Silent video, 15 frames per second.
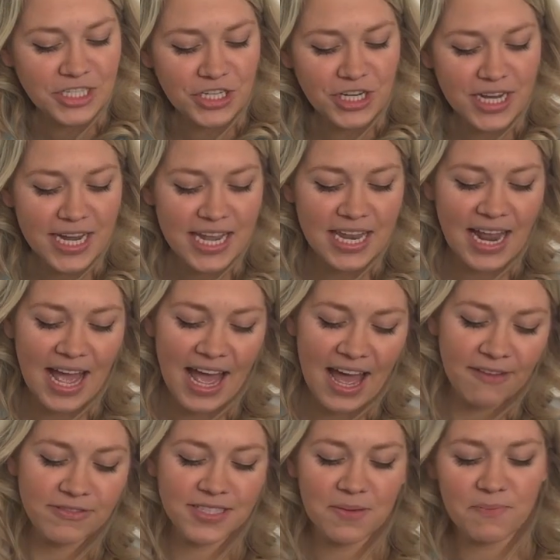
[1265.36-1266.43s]
tree and
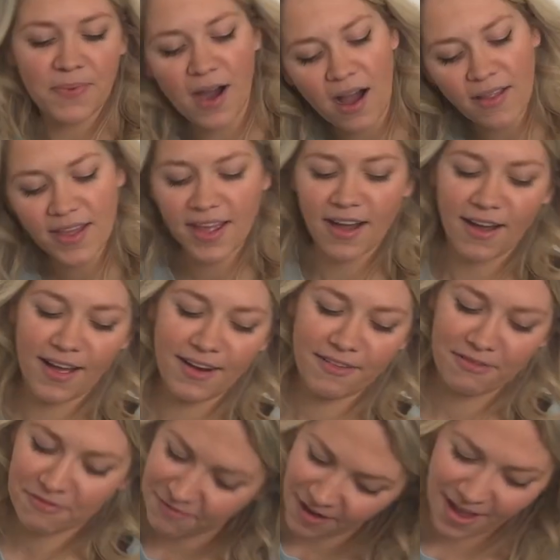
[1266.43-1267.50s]
have some polygon
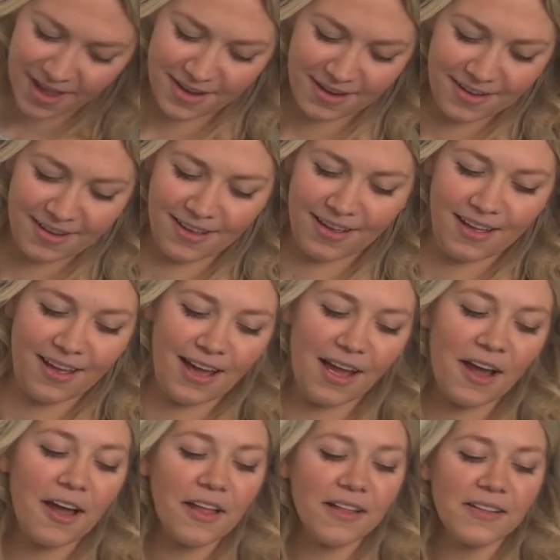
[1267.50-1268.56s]
fun.
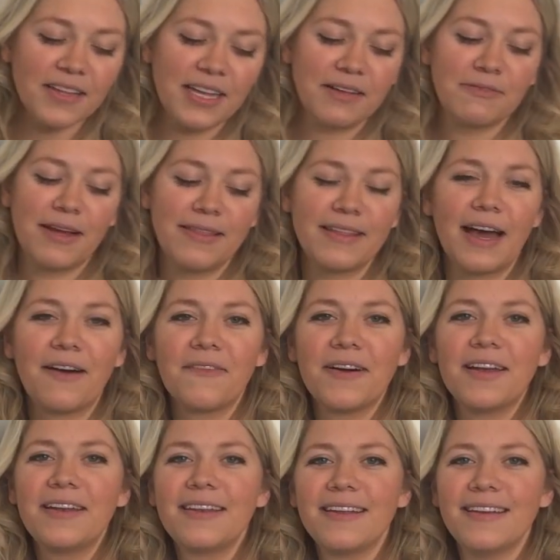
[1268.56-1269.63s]
I only read that
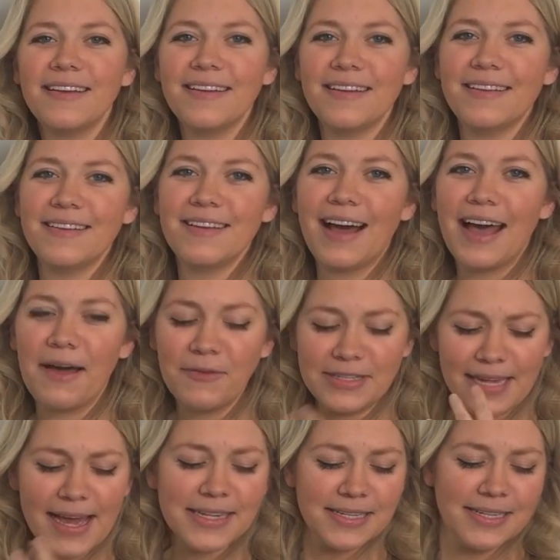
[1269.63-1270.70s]
one. I was
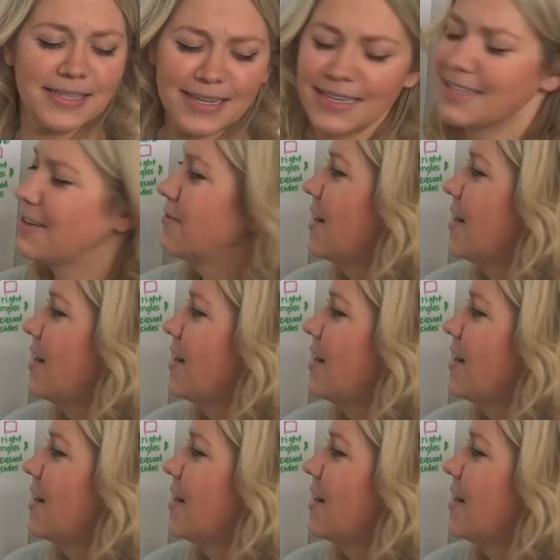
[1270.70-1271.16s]
hesitant to